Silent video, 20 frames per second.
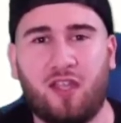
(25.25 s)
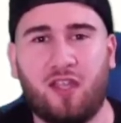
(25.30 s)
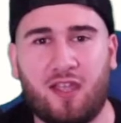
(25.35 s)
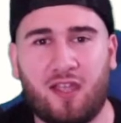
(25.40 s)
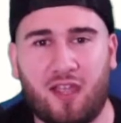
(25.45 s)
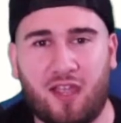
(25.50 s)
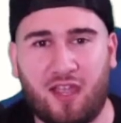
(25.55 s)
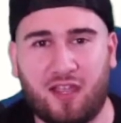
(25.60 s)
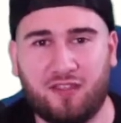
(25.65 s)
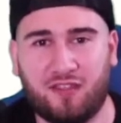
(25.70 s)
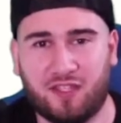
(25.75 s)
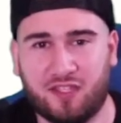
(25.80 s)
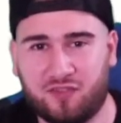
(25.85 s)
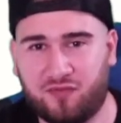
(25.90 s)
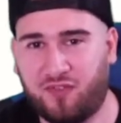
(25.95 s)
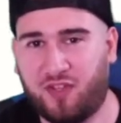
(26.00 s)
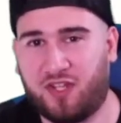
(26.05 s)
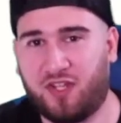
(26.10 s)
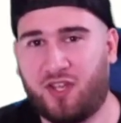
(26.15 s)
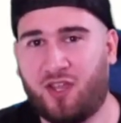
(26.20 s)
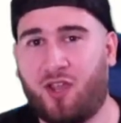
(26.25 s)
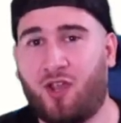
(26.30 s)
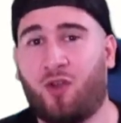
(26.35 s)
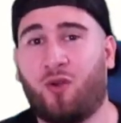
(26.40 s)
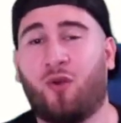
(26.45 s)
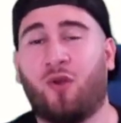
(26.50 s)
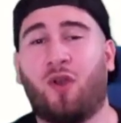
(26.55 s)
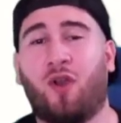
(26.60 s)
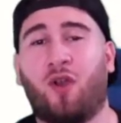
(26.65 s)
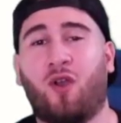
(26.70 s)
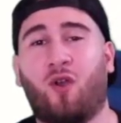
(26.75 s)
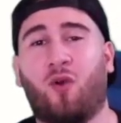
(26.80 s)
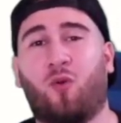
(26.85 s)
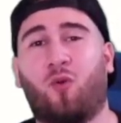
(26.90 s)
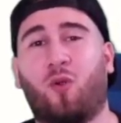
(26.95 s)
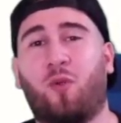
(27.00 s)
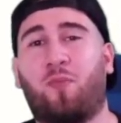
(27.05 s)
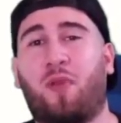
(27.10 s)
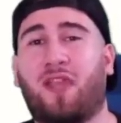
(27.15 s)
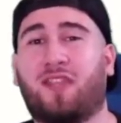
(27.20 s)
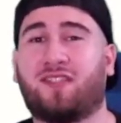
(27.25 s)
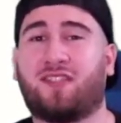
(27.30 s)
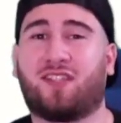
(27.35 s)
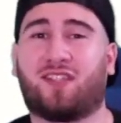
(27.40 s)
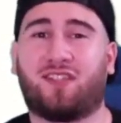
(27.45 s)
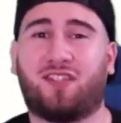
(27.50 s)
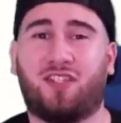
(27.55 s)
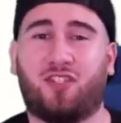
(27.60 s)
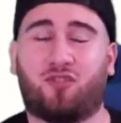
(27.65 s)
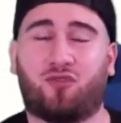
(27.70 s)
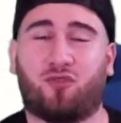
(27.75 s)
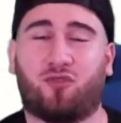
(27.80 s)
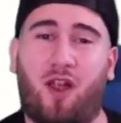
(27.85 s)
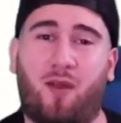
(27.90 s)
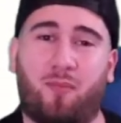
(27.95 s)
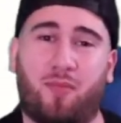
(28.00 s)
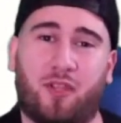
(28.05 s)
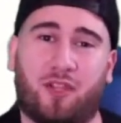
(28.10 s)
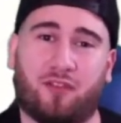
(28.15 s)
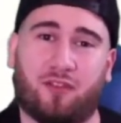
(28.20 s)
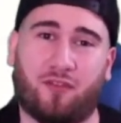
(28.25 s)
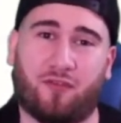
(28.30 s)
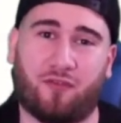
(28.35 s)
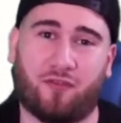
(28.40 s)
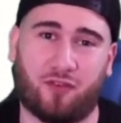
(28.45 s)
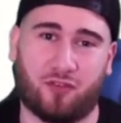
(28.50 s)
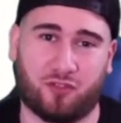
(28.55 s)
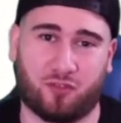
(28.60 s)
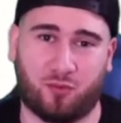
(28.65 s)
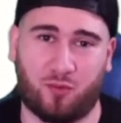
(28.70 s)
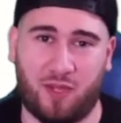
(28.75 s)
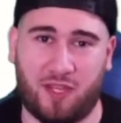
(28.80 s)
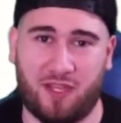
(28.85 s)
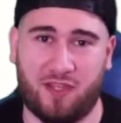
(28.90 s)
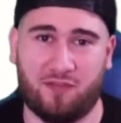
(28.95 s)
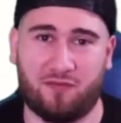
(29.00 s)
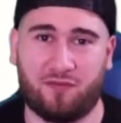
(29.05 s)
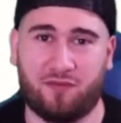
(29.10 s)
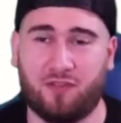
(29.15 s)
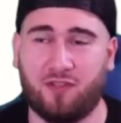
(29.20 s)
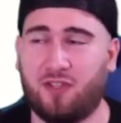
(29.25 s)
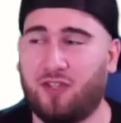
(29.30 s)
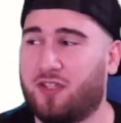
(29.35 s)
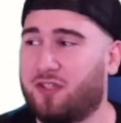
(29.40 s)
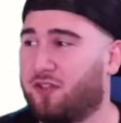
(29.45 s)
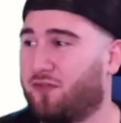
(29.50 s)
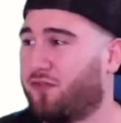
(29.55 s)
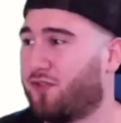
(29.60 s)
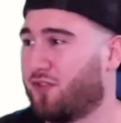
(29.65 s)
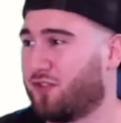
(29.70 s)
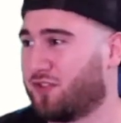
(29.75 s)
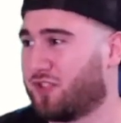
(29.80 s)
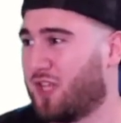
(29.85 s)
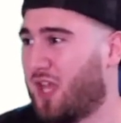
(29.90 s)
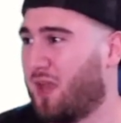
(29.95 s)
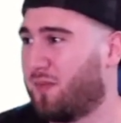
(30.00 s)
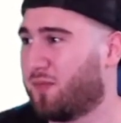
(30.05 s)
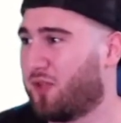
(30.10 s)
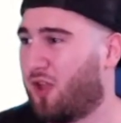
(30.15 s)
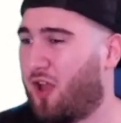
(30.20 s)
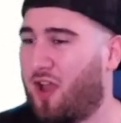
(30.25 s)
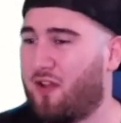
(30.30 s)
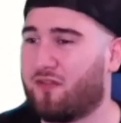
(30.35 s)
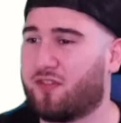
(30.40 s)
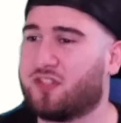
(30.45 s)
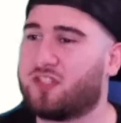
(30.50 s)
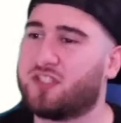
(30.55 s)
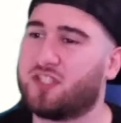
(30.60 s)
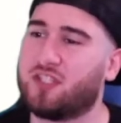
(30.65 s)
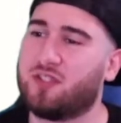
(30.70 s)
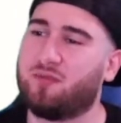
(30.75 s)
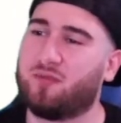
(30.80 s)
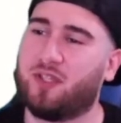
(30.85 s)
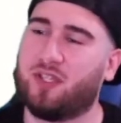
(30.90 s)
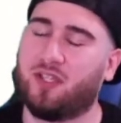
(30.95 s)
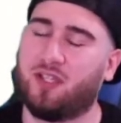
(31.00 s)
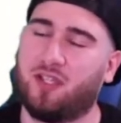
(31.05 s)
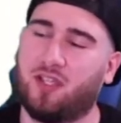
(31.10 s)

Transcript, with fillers: In this video, we're basically dropping the first wave, the first time you'll ever see me